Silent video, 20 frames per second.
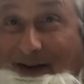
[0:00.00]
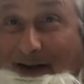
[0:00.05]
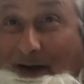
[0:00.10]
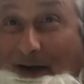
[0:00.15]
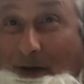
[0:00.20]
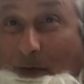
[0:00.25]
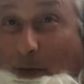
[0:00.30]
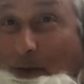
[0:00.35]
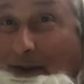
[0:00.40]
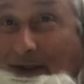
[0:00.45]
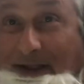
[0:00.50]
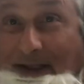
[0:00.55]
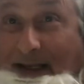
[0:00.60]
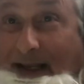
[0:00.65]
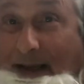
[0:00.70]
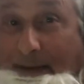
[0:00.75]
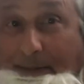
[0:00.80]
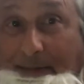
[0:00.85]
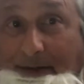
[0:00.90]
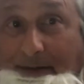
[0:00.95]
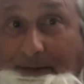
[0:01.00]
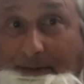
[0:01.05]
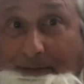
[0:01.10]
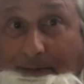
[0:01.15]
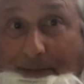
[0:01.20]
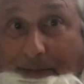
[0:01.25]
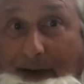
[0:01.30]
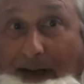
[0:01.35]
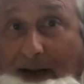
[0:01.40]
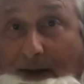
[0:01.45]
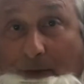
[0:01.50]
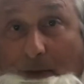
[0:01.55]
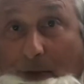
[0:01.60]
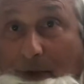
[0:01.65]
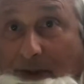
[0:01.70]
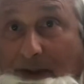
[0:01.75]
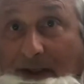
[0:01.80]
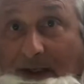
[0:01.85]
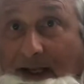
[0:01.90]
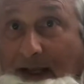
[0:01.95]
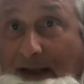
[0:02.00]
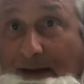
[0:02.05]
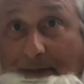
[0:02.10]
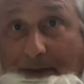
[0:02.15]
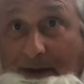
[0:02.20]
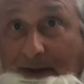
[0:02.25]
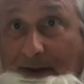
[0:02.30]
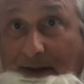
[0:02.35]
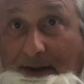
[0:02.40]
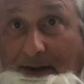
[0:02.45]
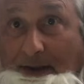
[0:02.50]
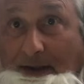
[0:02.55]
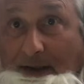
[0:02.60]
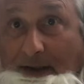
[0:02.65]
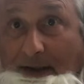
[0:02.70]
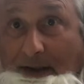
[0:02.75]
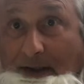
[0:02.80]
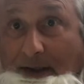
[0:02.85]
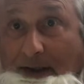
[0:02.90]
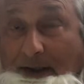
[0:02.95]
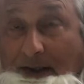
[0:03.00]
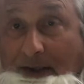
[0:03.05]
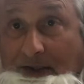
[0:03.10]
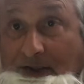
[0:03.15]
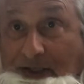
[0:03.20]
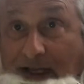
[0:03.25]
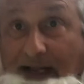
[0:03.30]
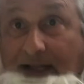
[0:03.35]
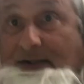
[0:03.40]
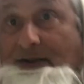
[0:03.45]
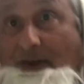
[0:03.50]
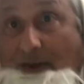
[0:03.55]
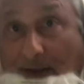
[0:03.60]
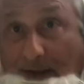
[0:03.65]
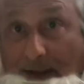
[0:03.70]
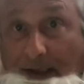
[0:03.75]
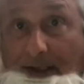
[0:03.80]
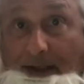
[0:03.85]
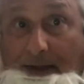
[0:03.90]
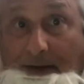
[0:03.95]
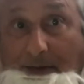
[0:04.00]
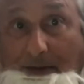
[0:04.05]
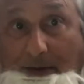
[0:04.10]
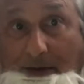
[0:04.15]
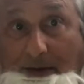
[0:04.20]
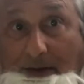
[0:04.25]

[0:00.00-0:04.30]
a wooden cabin, brown wooden cabin, sat on a cloud.